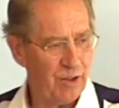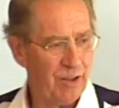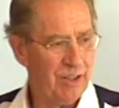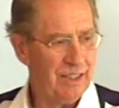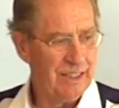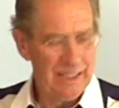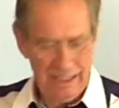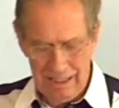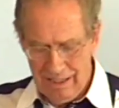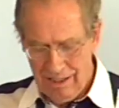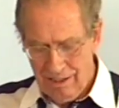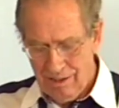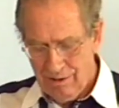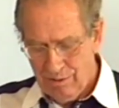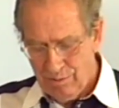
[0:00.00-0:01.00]
But
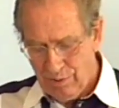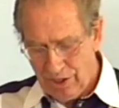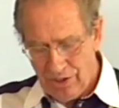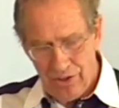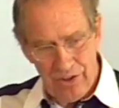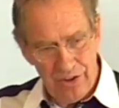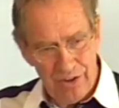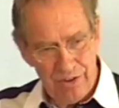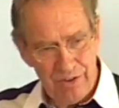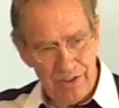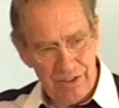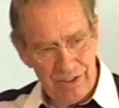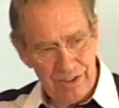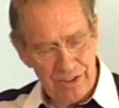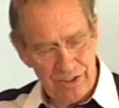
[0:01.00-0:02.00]
here is the
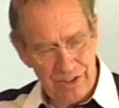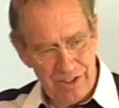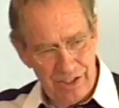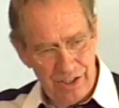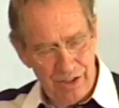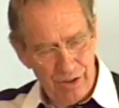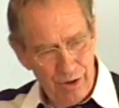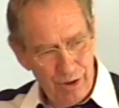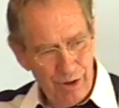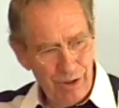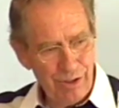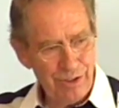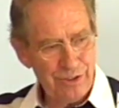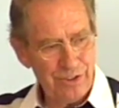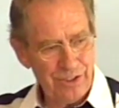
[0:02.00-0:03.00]
Old
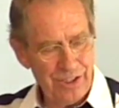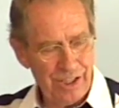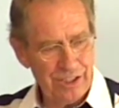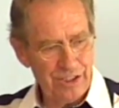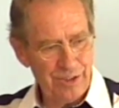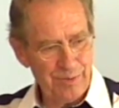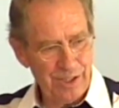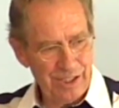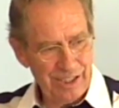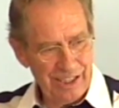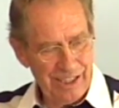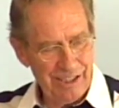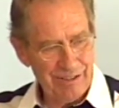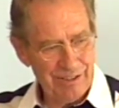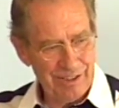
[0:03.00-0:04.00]
Testament account of the
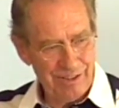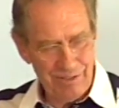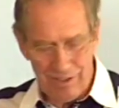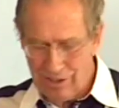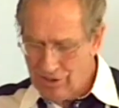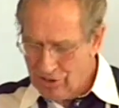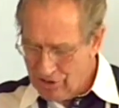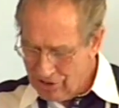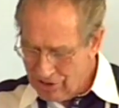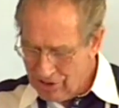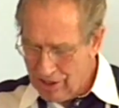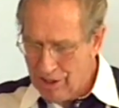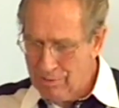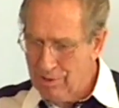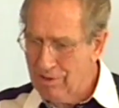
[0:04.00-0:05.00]
same event
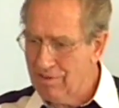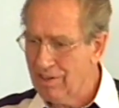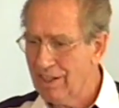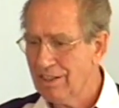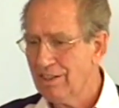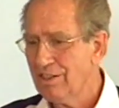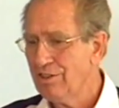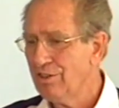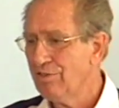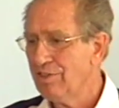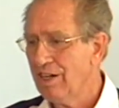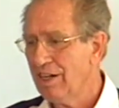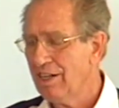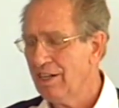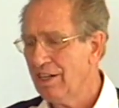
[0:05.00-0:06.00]
that you've got in Acts
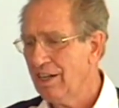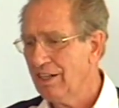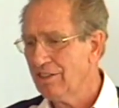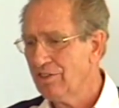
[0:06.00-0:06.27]
chapter 1.